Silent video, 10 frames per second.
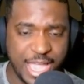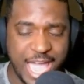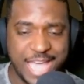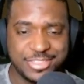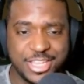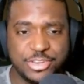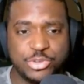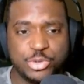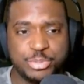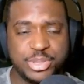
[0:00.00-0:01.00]
And then
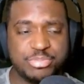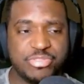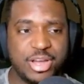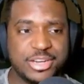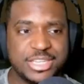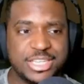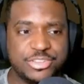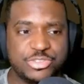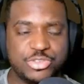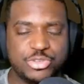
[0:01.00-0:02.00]
you'll be brought
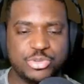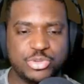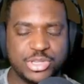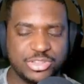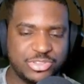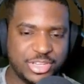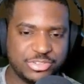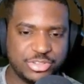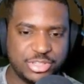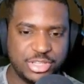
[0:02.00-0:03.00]
into
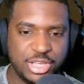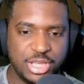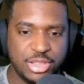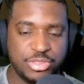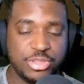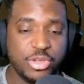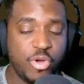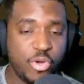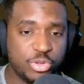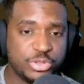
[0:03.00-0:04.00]
essentially the
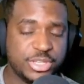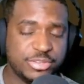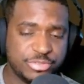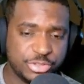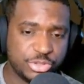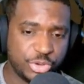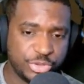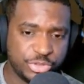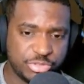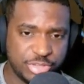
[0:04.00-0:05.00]
old inventory
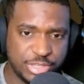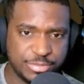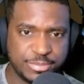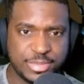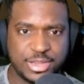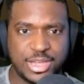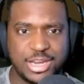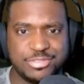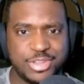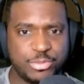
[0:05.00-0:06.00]
screen, kind
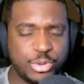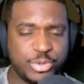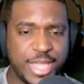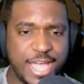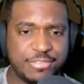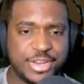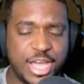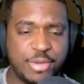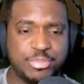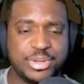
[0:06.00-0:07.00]
of like what we have
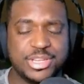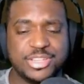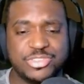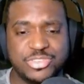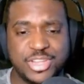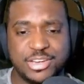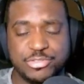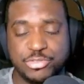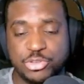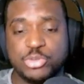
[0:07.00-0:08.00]
now. But instead
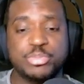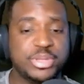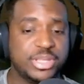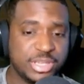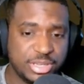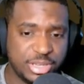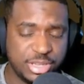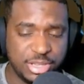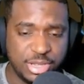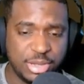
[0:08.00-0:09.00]
of you being in a
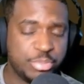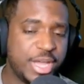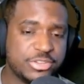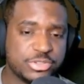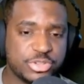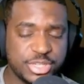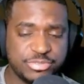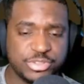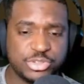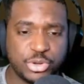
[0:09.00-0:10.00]
magical
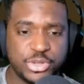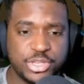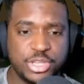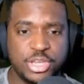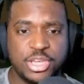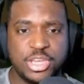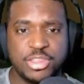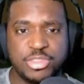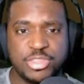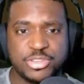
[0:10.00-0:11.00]
inventory,
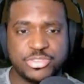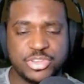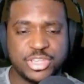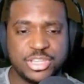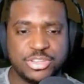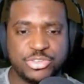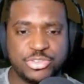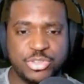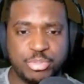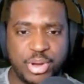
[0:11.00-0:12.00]
this is
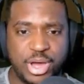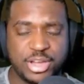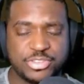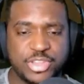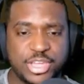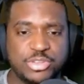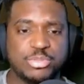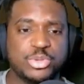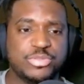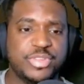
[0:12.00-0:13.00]
the box that you
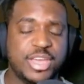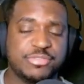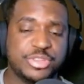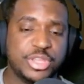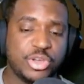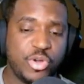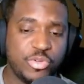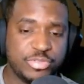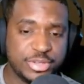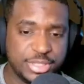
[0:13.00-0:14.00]
moved everything
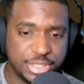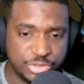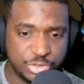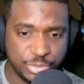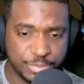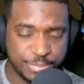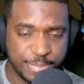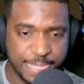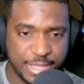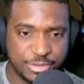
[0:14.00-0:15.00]
over into.
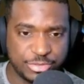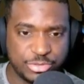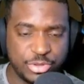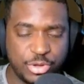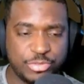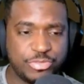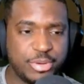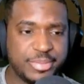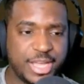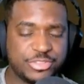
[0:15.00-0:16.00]
So
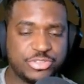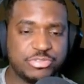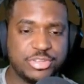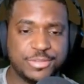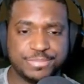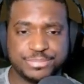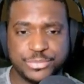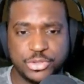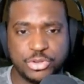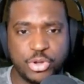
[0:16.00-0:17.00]
from that screen,
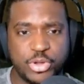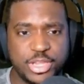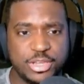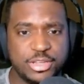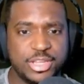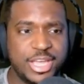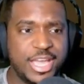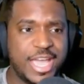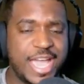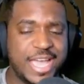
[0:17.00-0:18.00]
you go here,
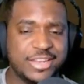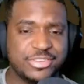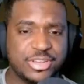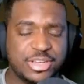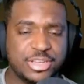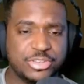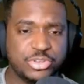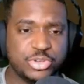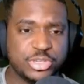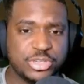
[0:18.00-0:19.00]
and you
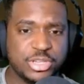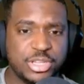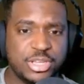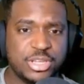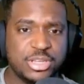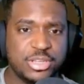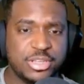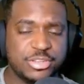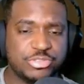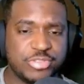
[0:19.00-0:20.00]
can
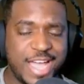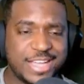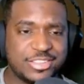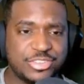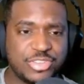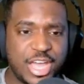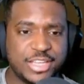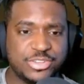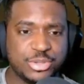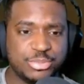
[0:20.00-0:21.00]
drag these
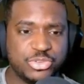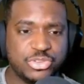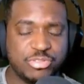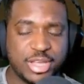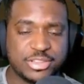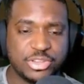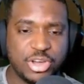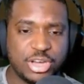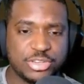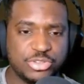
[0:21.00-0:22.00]
items directly
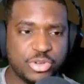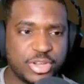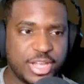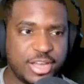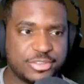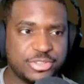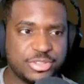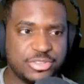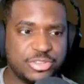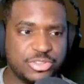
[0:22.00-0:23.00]
onto your character.
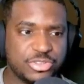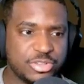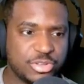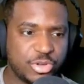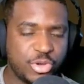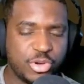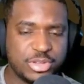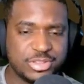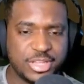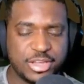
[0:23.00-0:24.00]
These are the core
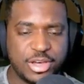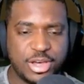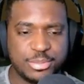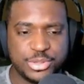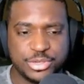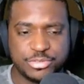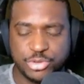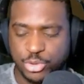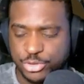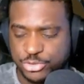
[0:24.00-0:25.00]
and leg armor, of
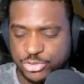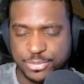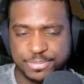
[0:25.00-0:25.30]
course.